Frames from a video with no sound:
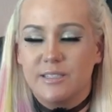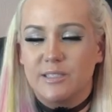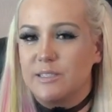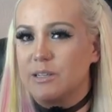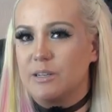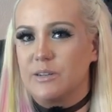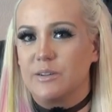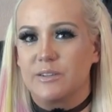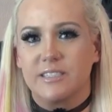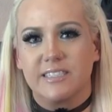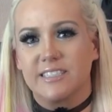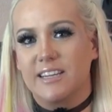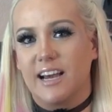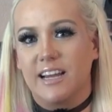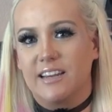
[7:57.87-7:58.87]
so
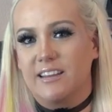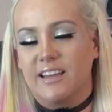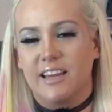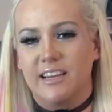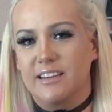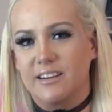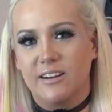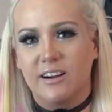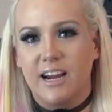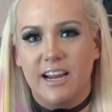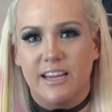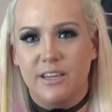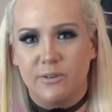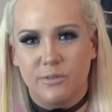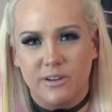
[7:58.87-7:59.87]
it's kind of like, all
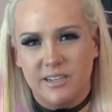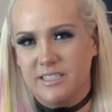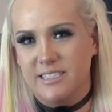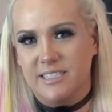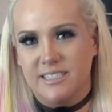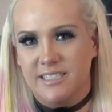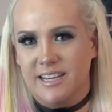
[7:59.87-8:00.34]
right, you want us to